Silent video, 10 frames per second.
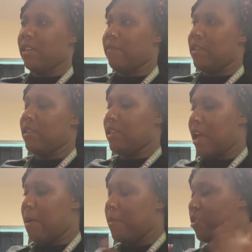given
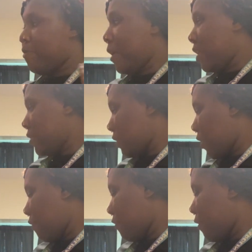how much pink
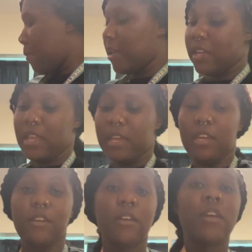stuff I'm looking at
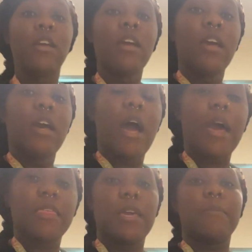here.
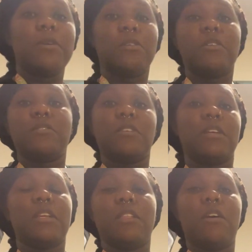I think me and her is
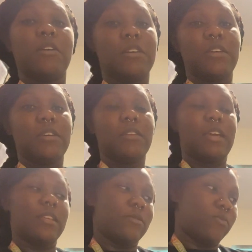gonna get along good,
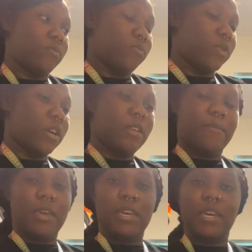and we're gonna
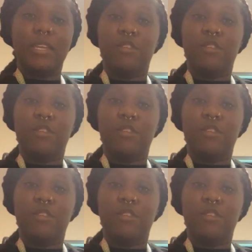make it